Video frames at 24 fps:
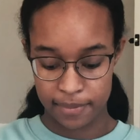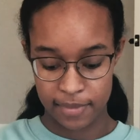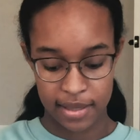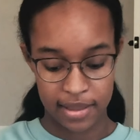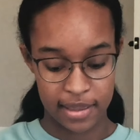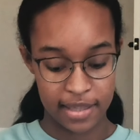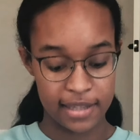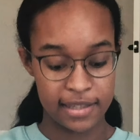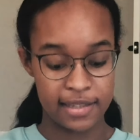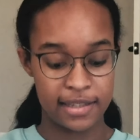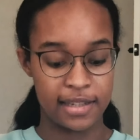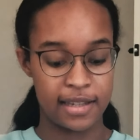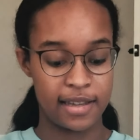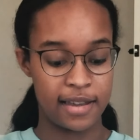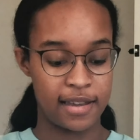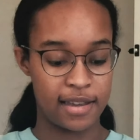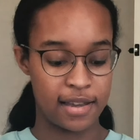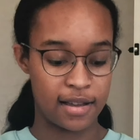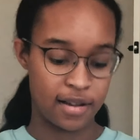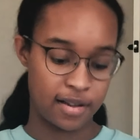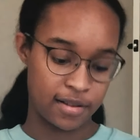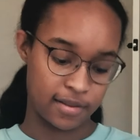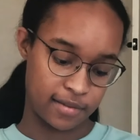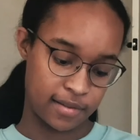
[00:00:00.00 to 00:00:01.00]
This
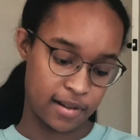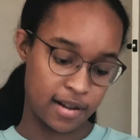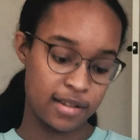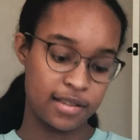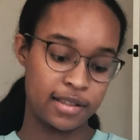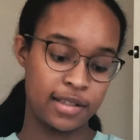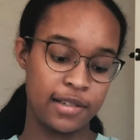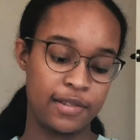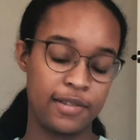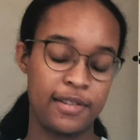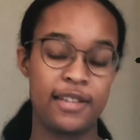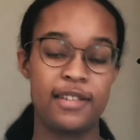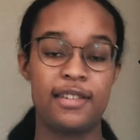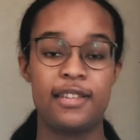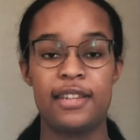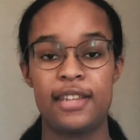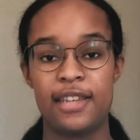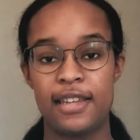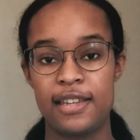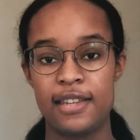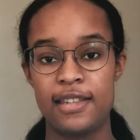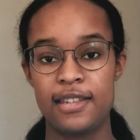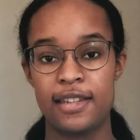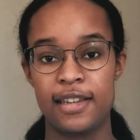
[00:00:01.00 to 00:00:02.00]

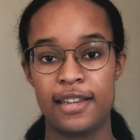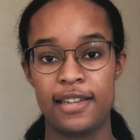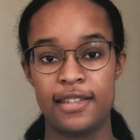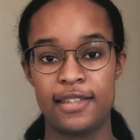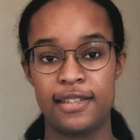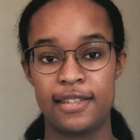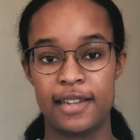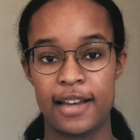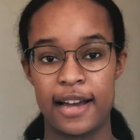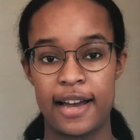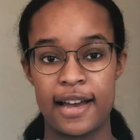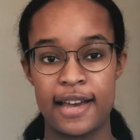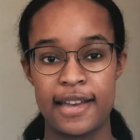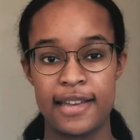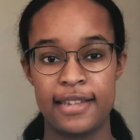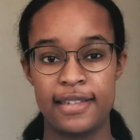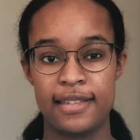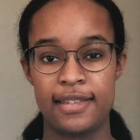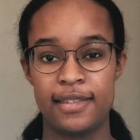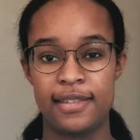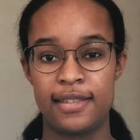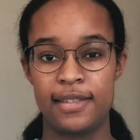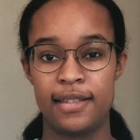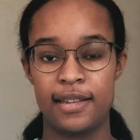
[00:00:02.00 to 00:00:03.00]
is a
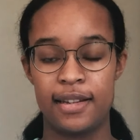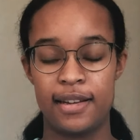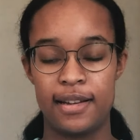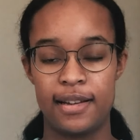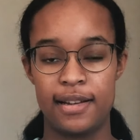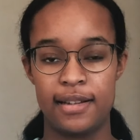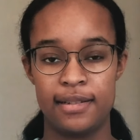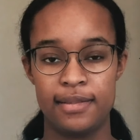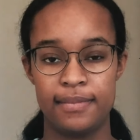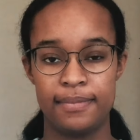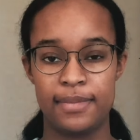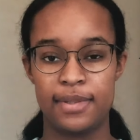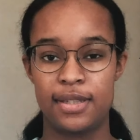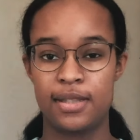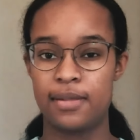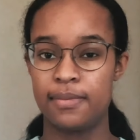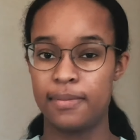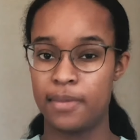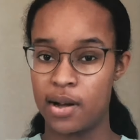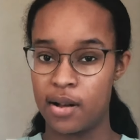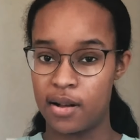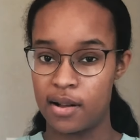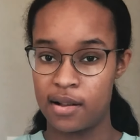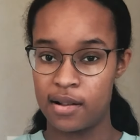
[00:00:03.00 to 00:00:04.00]
size
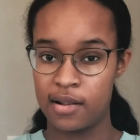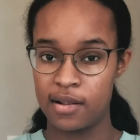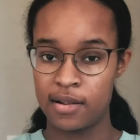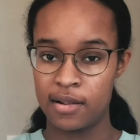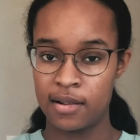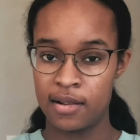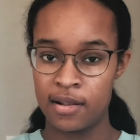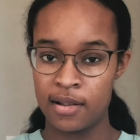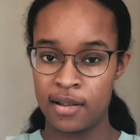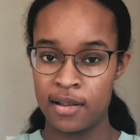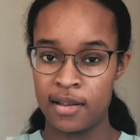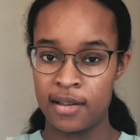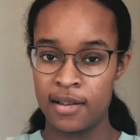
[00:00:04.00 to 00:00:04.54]
small.